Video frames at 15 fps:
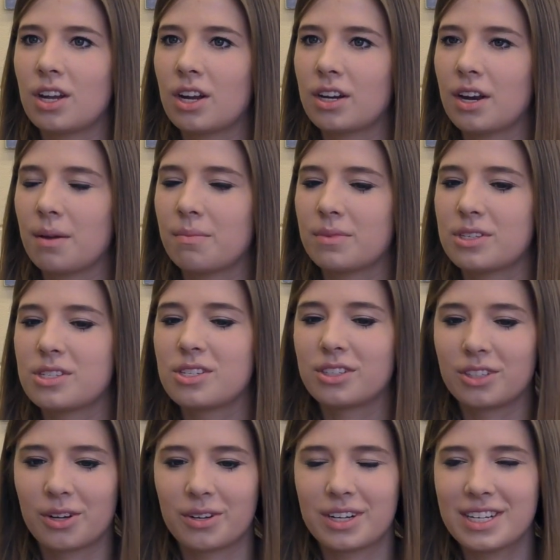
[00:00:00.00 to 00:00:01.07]
her name was
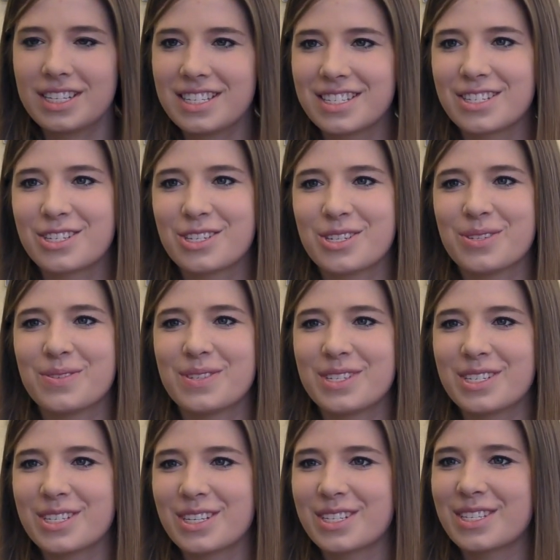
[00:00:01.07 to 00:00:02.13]
Dolores, and she
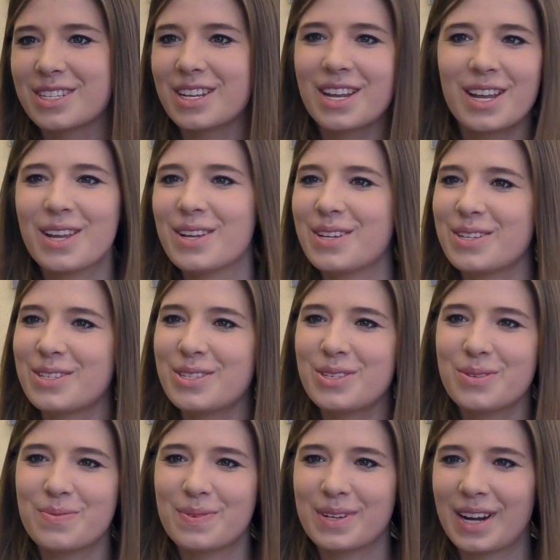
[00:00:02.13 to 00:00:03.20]
was just
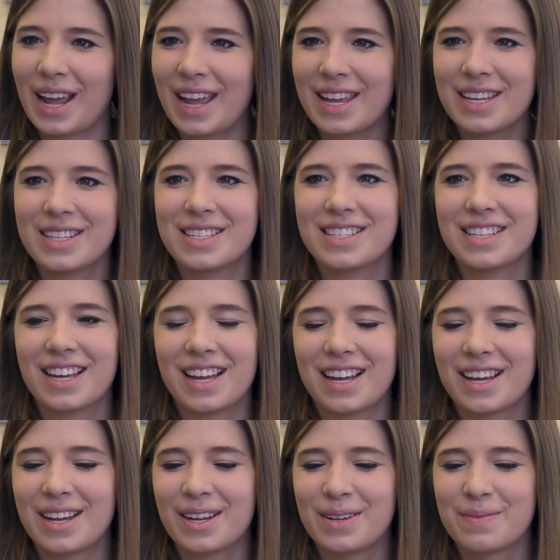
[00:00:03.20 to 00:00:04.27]
super nice
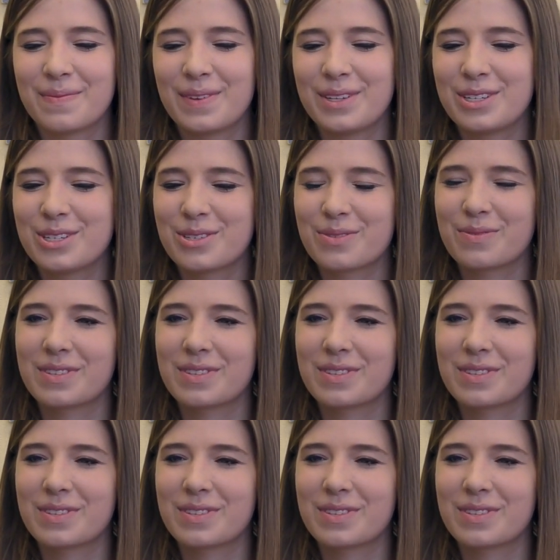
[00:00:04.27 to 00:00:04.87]
and just